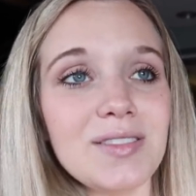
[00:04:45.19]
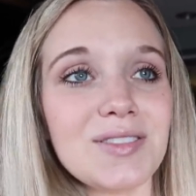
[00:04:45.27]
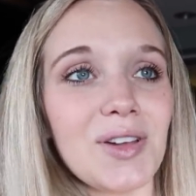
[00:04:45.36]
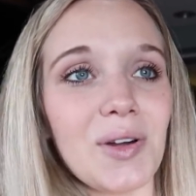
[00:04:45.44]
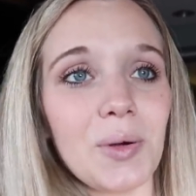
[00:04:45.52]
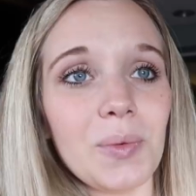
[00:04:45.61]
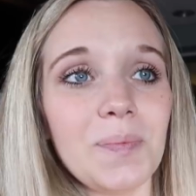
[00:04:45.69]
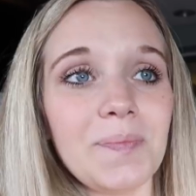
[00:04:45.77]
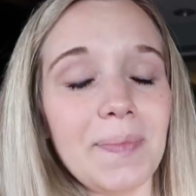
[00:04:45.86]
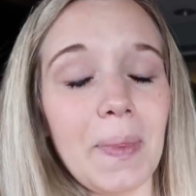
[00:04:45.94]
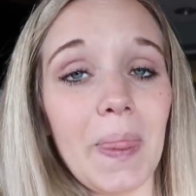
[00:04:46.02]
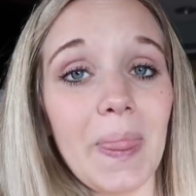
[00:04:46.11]
So
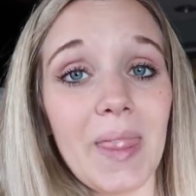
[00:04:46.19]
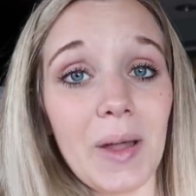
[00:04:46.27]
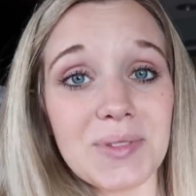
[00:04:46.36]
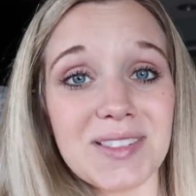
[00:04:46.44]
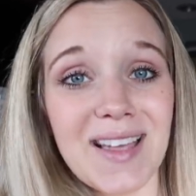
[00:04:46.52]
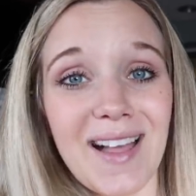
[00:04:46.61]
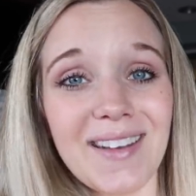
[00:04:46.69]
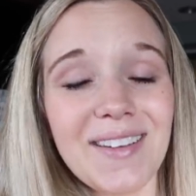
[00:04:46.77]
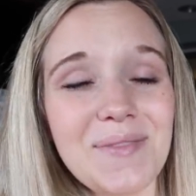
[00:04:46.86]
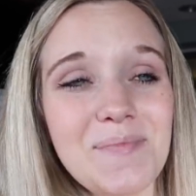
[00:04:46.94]
that was sad.